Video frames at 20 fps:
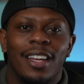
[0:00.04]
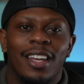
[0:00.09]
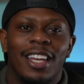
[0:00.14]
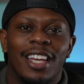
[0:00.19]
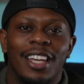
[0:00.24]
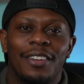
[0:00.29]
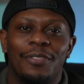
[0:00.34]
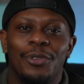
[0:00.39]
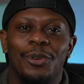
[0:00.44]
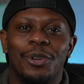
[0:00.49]

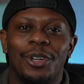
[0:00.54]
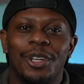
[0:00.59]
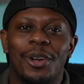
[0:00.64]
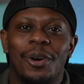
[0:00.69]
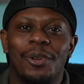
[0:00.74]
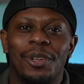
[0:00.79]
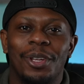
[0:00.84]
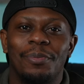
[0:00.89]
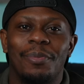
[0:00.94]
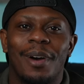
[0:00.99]
If you could
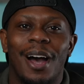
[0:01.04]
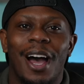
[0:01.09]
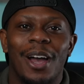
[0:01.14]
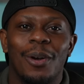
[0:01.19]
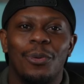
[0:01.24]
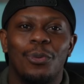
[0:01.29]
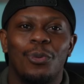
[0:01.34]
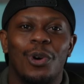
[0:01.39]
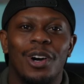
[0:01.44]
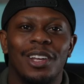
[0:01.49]
only buy
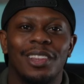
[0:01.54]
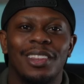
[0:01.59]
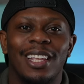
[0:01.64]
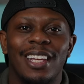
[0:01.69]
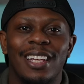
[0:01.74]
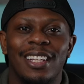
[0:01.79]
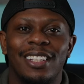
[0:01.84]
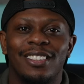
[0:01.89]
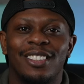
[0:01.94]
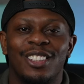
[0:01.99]
one
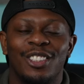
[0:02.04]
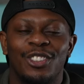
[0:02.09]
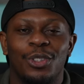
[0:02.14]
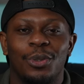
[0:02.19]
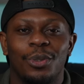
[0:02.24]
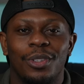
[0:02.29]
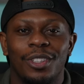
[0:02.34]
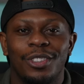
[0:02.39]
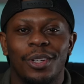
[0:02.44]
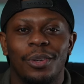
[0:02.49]
lens to
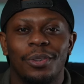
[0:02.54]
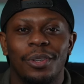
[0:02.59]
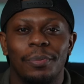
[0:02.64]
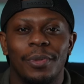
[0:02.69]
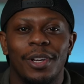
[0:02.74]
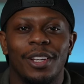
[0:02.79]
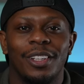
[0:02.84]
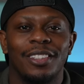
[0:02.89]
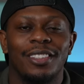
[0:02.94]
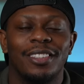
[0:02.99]
shoot the Sony
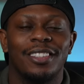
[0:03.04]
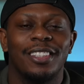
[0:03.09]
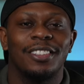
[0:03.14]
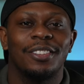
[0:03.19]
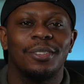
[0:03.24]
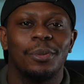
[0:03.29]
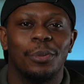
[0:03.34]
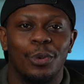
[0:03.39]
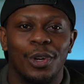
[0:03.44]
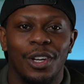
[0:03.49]
mirrorless
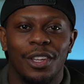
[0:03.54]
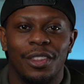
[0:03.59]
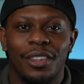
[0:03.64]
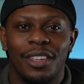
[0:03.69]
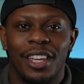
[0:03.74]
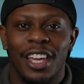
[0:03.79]
system with,